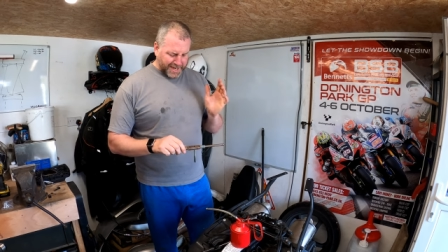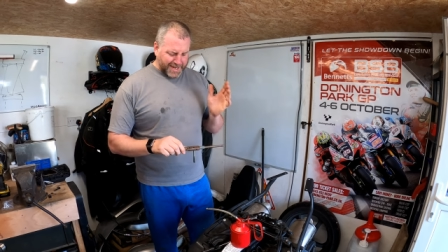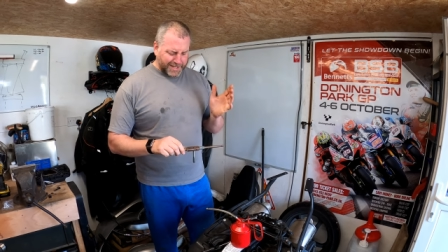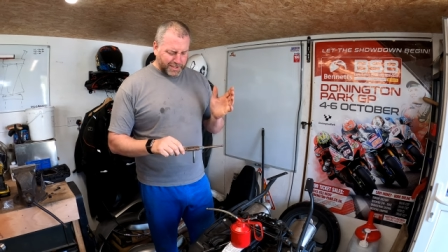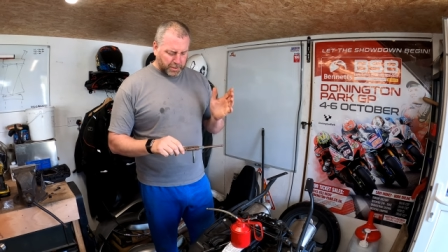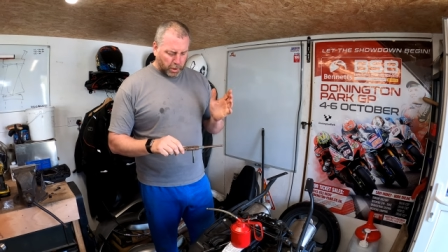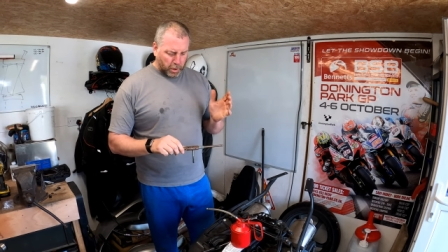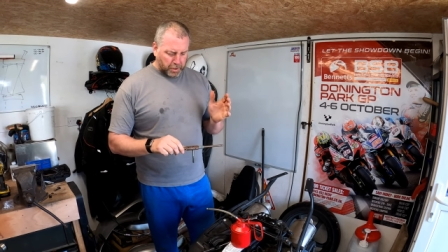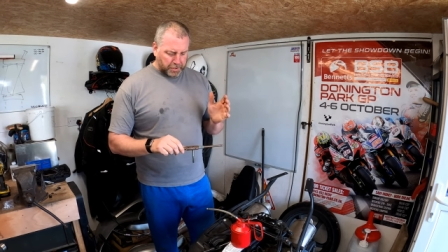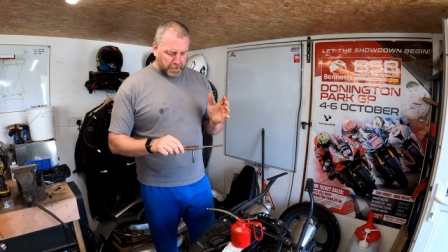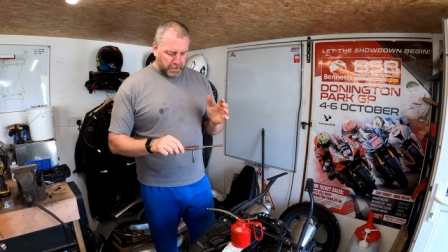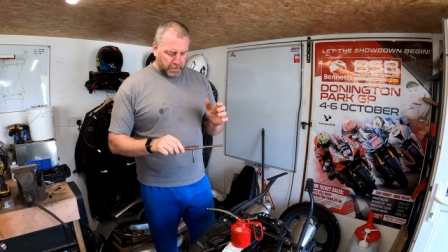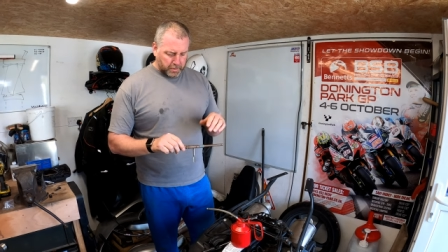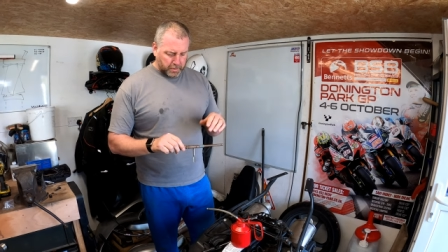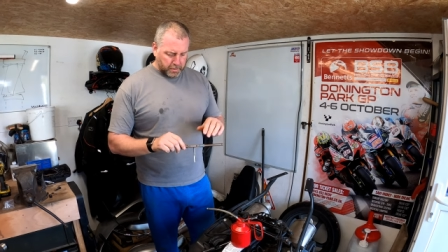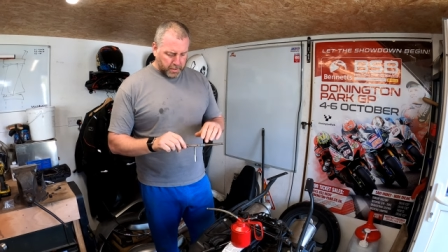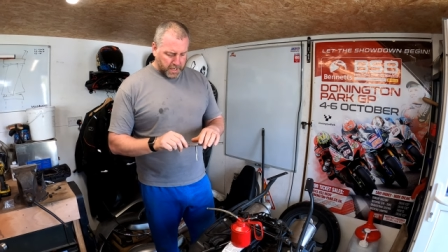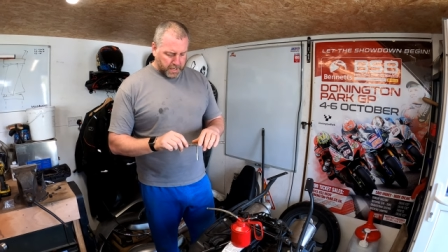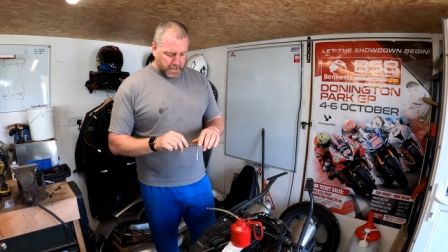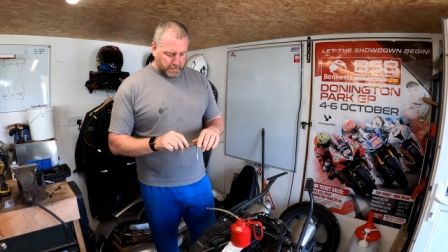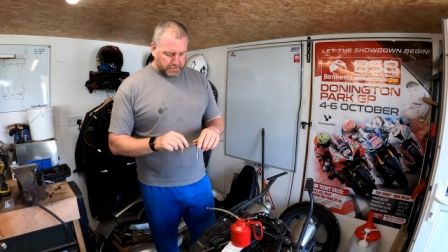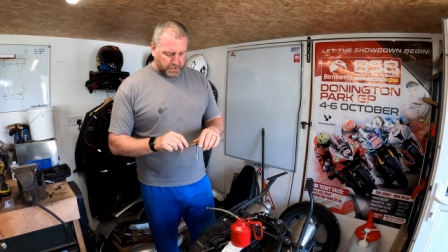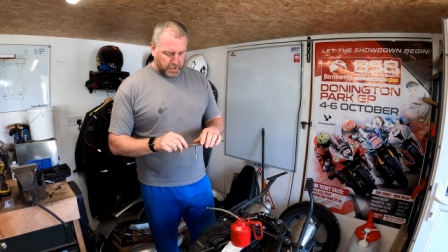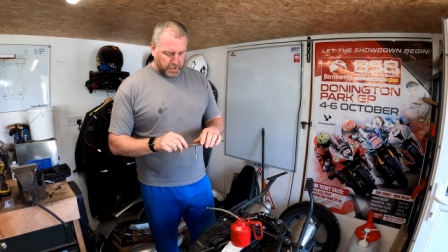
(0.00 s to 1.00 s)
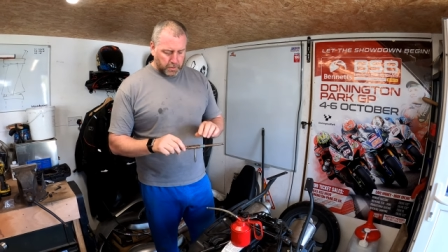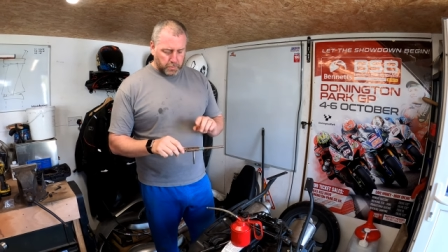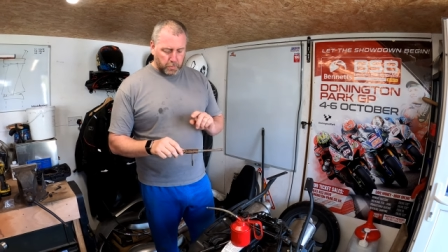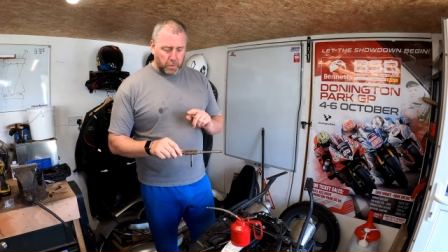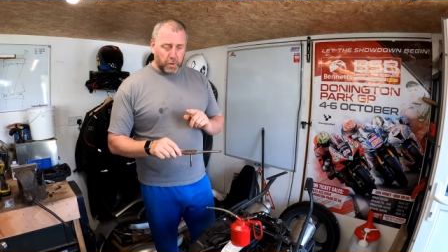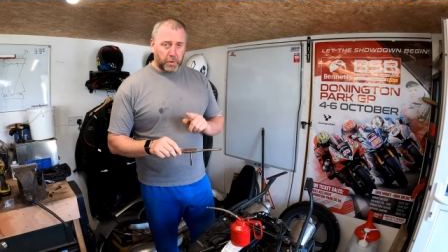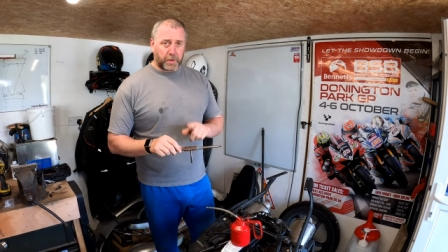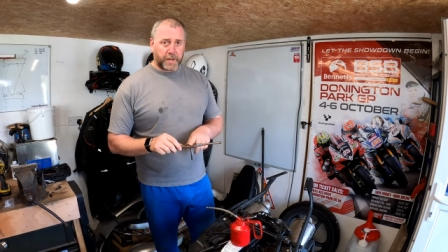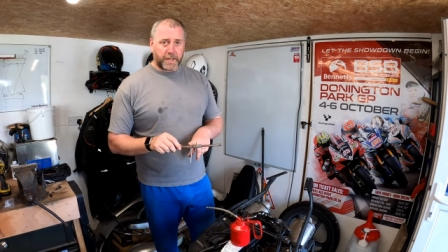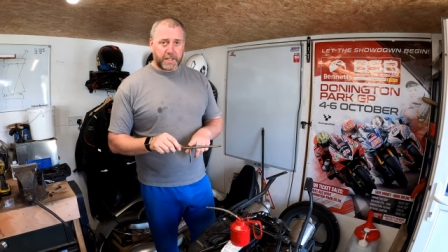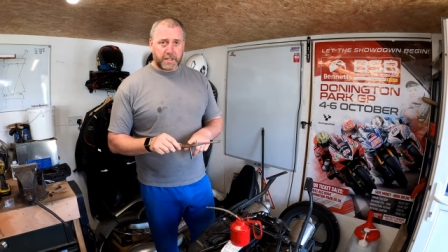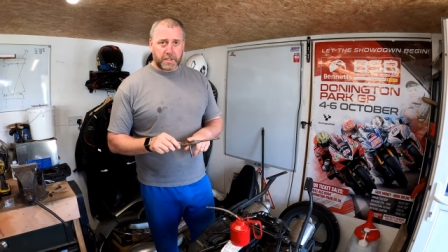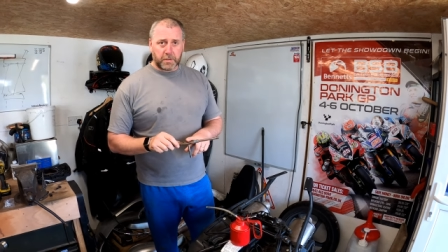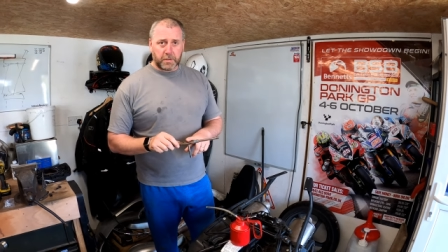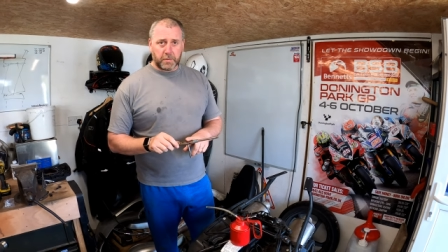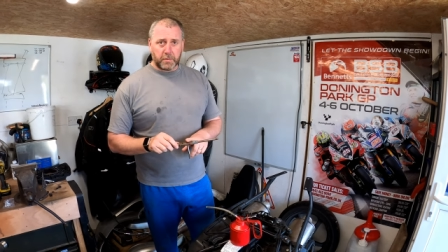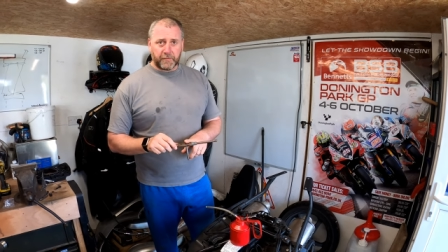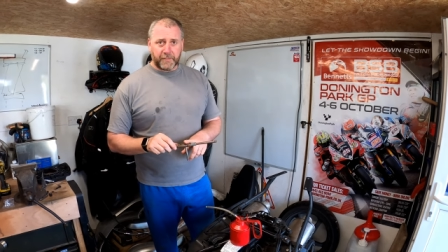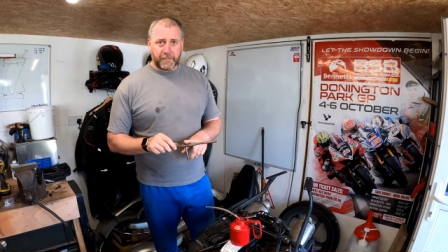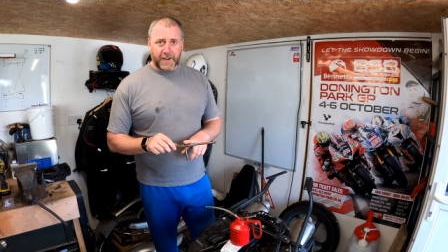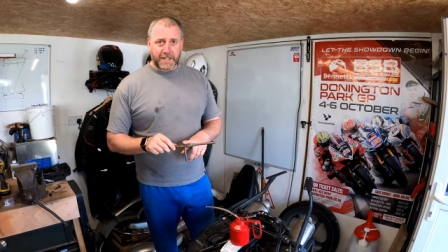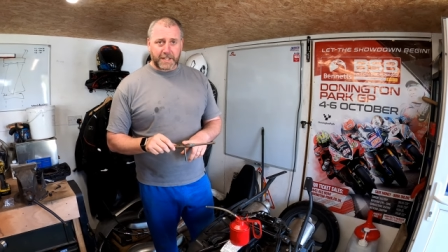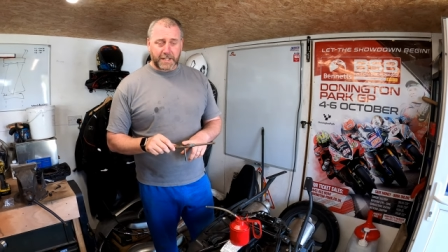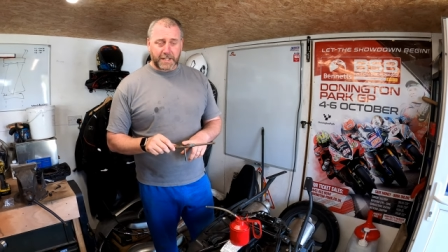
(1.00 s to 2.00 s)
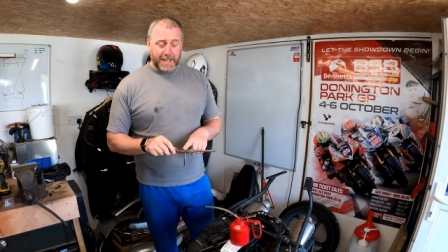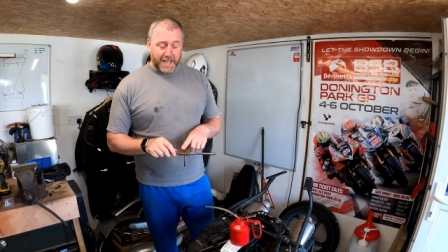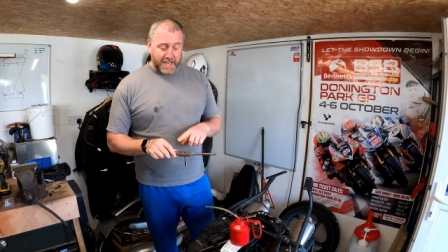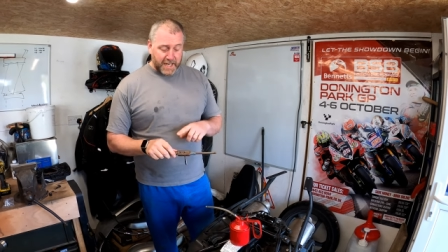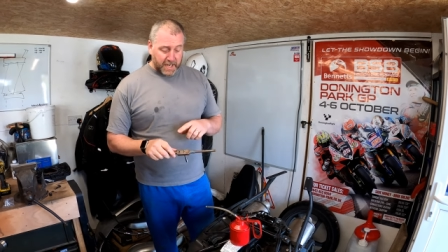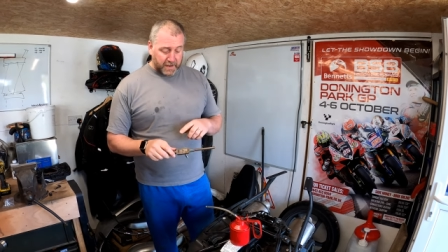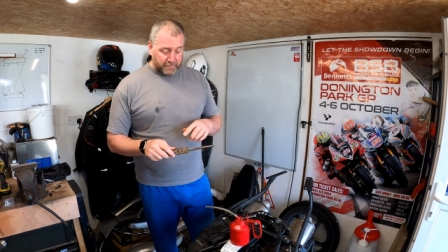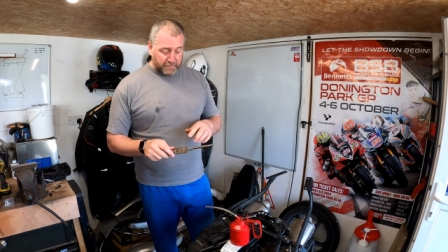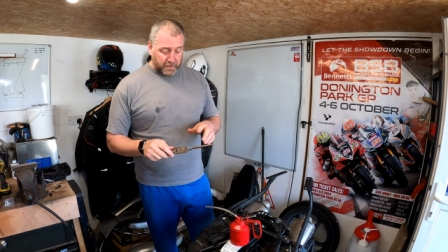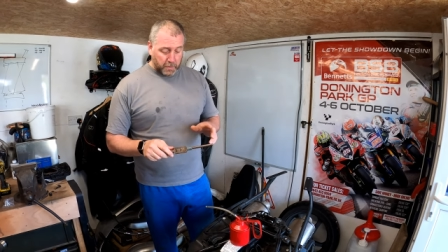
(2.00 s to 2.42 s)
is odd, um, so you will need to factor that in.